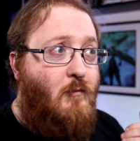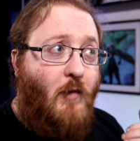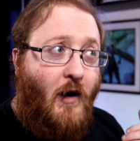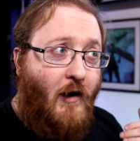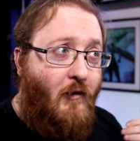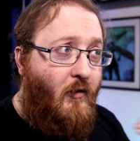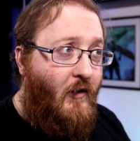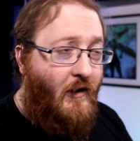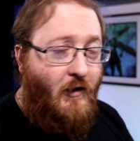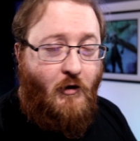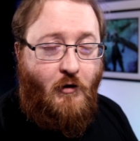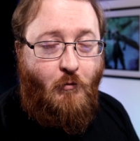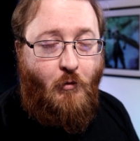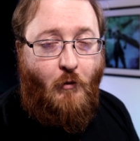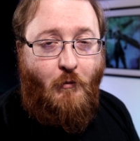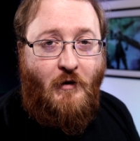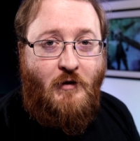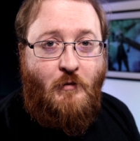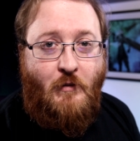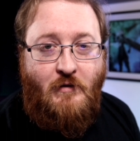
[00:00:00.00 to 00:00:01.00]
But I think you could
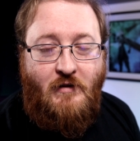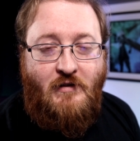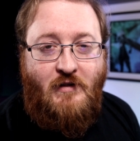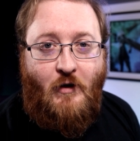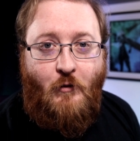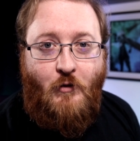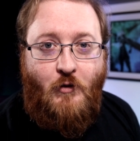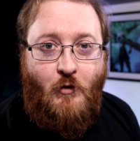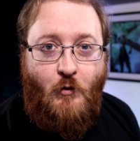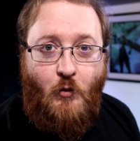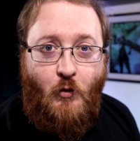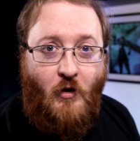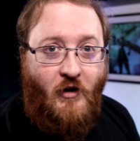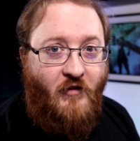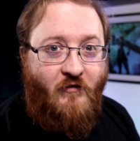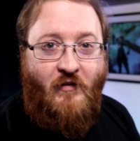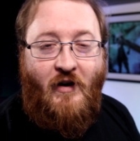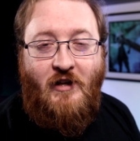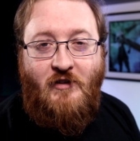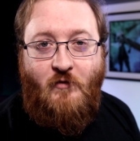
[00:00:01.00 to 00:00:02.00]
probably switch this out to an
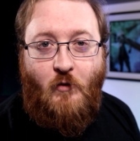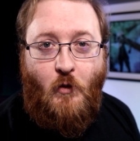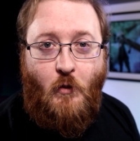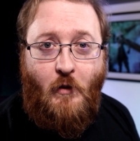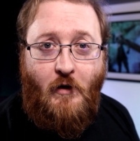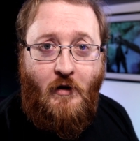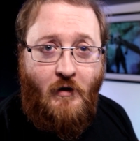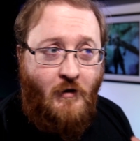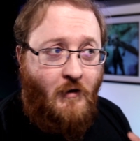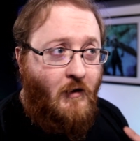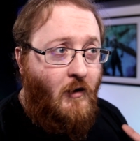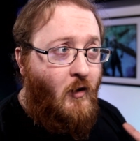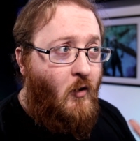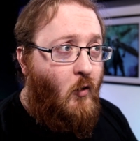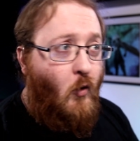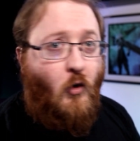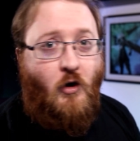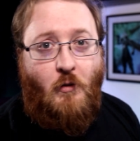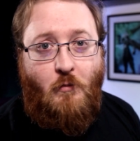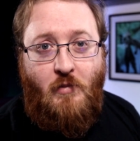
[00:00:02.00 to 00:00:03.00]
advanced forward
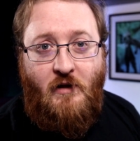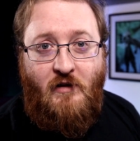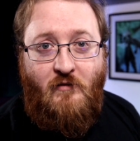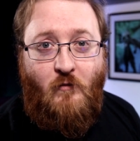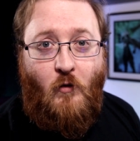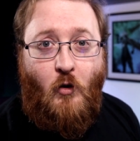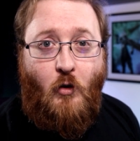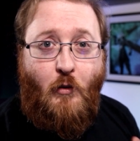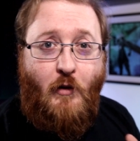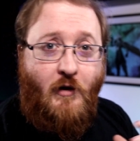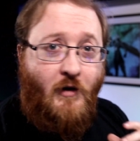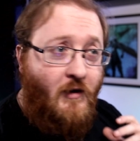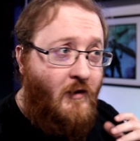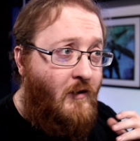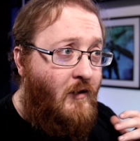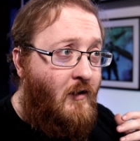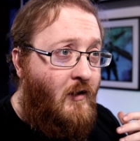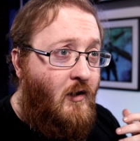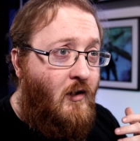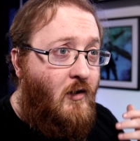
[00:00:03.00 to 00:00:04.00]
or complete forward
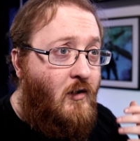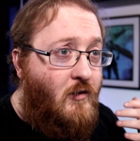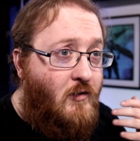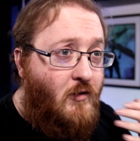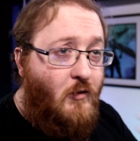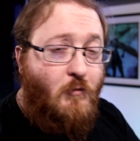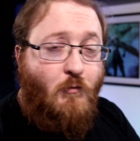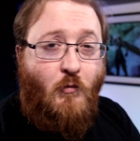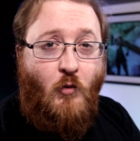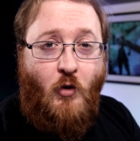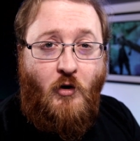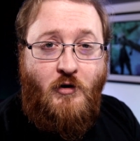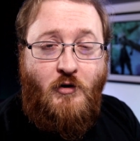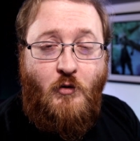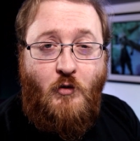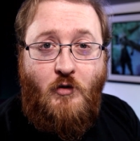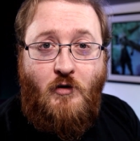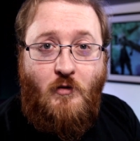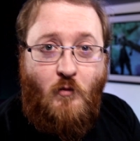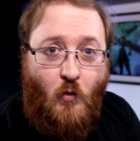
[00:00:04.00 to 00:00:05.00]
to more
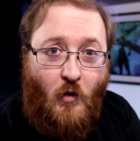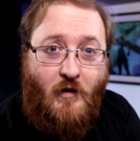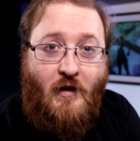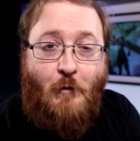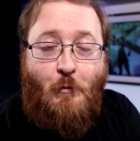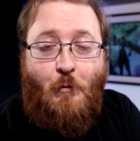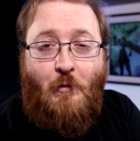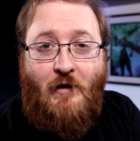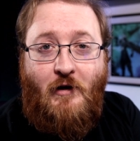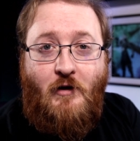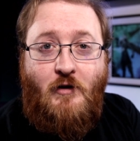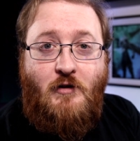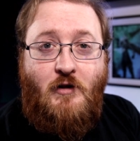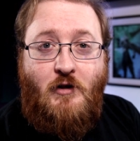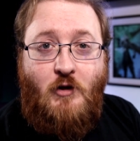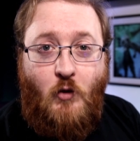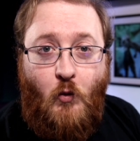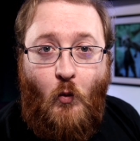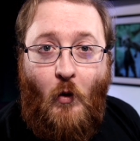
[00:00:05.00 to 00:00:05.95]
suit what type of players you